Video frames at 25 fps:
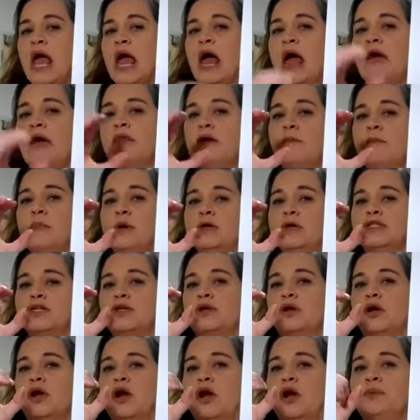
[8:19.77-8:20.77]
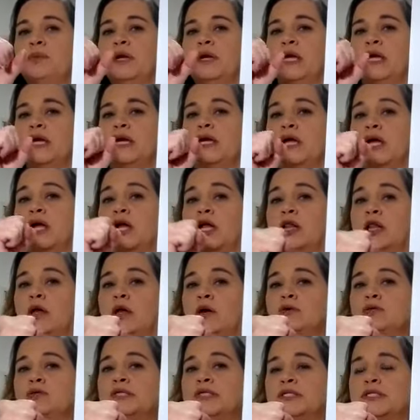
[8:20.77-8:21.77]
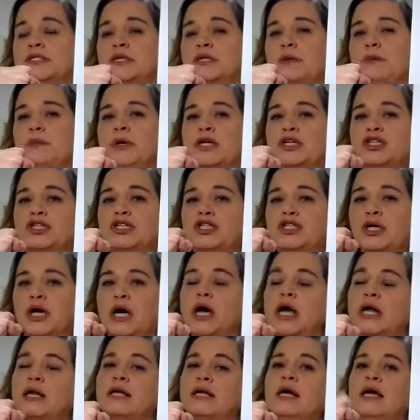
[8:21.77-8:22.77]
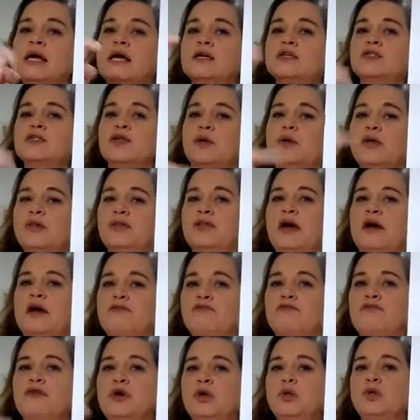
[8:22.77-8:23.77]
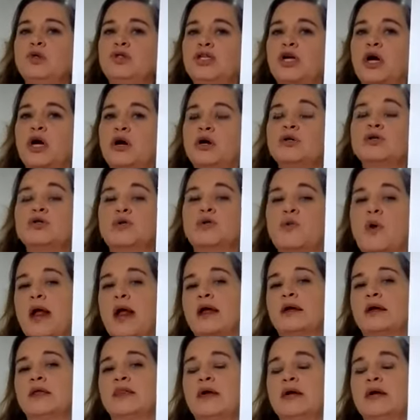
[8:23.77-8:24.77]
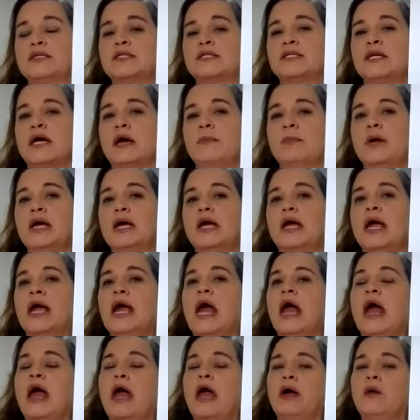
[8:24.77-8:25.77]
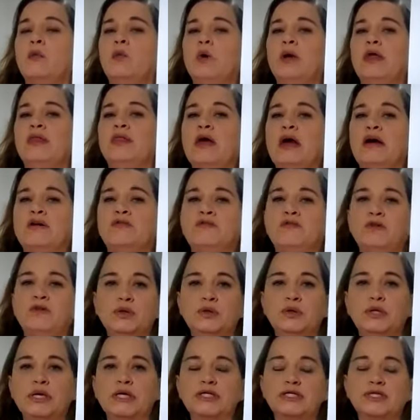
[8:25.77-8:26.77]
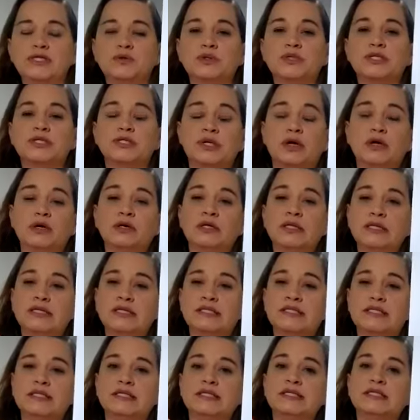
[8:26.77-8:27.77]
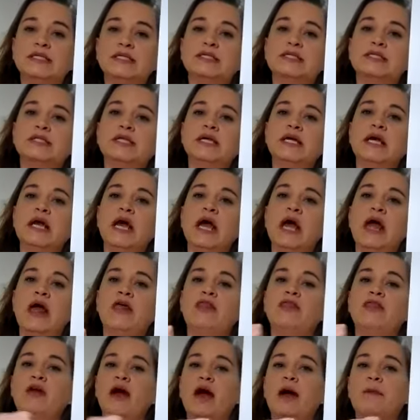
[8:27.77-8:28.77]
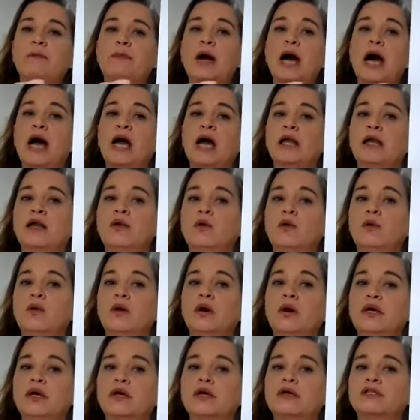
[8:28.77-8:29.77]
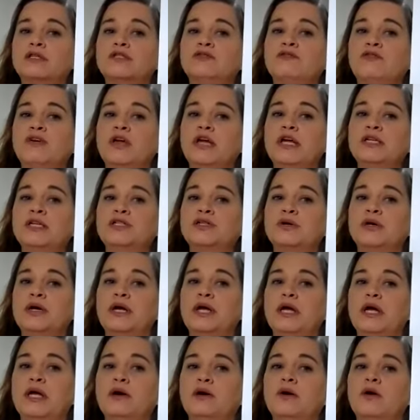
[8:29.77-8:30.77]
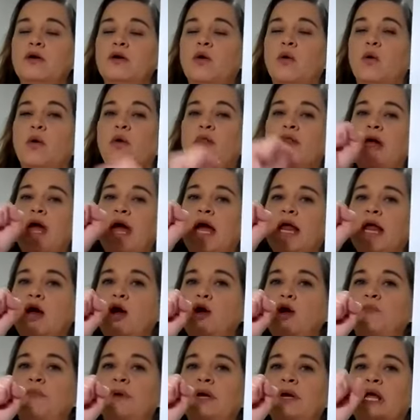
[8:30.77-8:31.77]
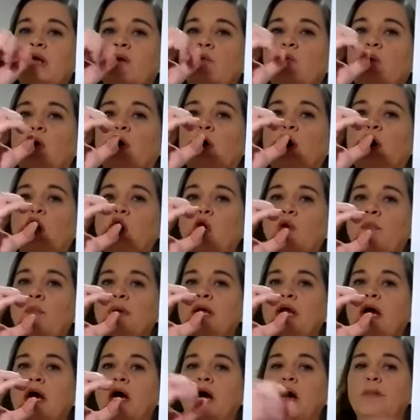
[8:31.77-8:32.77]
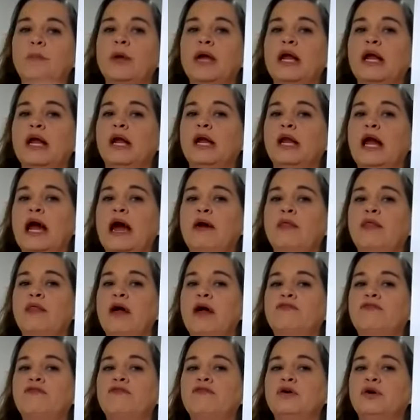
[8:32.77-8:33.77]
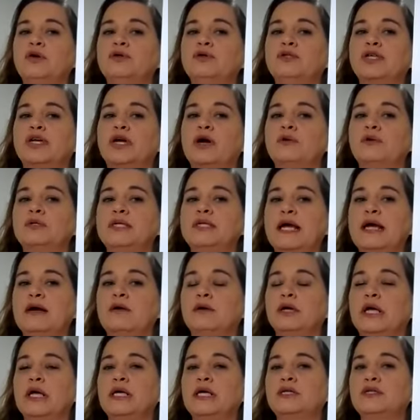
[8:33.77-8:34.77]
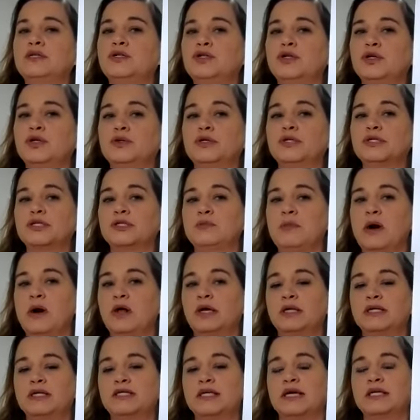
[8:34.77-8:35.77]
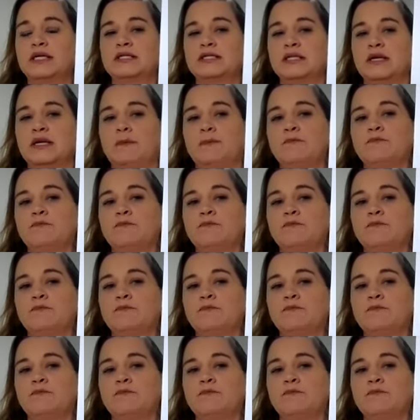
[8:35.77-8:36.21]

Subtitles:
And that muscular opening can close the stomach shut so that that food churns around in that stomach. And when that food gets to a certain consistency, that pyloric sphincter here, or that opening, will open up and allow that food to go down into the small intestine.